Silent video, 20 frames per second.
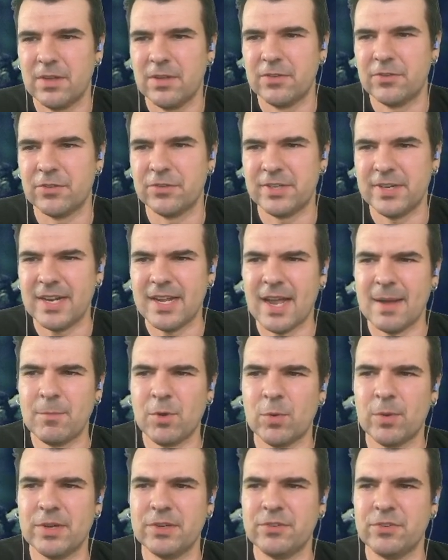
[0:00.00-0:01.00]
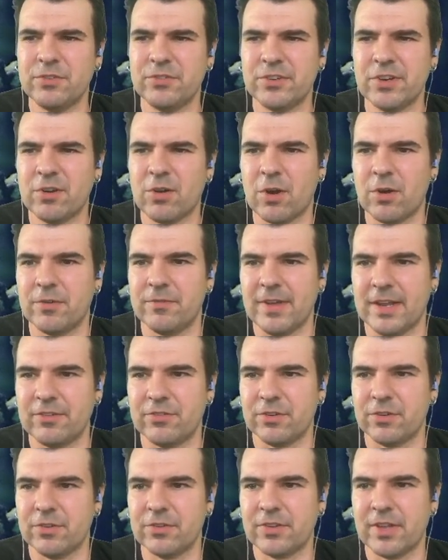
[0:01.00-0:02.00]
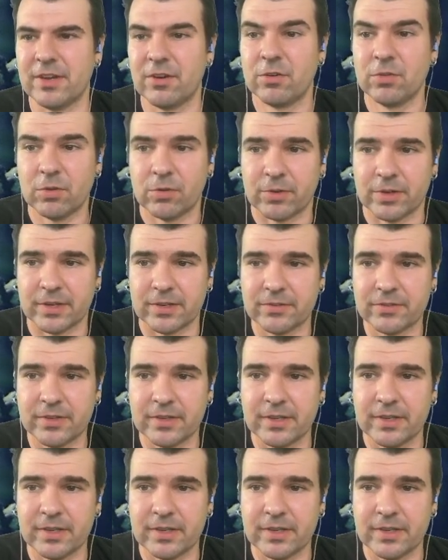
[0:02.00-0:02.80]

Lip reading: So today I'm going to share our adventures and our learnings